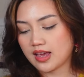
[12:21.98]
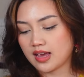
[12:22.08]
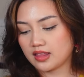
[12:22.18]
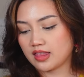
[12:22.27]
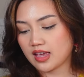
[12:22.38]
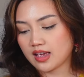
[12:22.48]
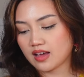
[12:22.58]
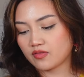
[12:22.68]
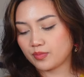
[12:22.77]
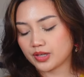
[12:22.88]
And they
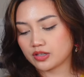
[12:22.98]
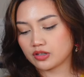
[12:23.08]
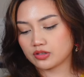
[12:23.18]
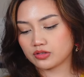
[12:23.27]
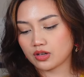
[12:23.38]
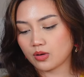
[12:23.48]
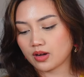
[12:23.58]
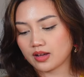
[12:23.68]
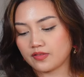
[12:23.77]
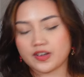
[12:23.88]
have been
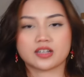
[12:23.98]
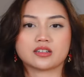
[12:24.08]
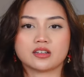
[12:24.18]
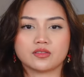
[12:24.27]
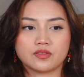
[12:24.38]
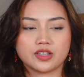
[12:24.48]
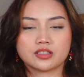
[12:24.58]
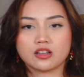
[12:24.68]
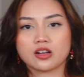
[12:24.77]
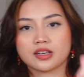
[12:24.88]
so effective.
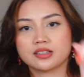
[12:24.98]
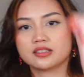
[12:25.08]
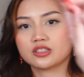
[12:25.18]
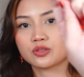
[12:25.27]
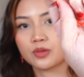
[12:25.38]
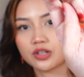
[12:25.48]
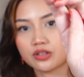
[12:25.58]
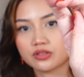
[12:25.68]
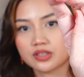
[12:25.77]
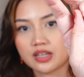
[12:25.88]
These locking stitch
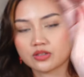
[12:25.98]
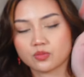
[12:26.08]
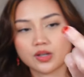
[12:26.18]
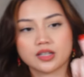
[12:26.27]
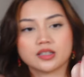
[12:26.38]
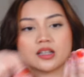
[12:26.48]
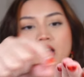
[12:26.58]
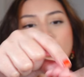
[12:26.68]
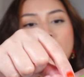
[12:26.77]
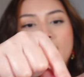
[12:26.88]
markers as well
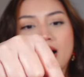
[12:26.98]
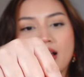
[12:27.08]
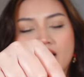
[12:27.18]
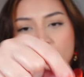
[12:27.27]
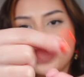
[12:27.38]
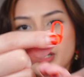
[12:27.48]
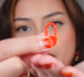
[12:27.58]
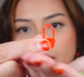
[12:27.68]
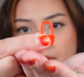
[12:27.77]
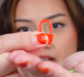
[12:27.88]
have been
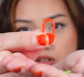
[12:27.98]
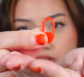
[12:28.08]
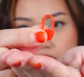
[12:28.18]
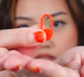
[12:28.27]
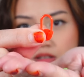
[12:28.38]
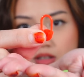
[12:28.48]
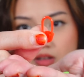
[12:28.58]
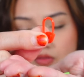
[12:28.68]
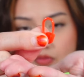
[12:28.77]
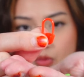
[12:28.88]
in my arsenal
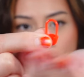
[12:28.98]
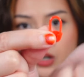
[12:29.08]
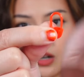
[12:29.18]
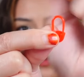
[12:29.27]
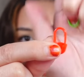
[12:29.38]
for a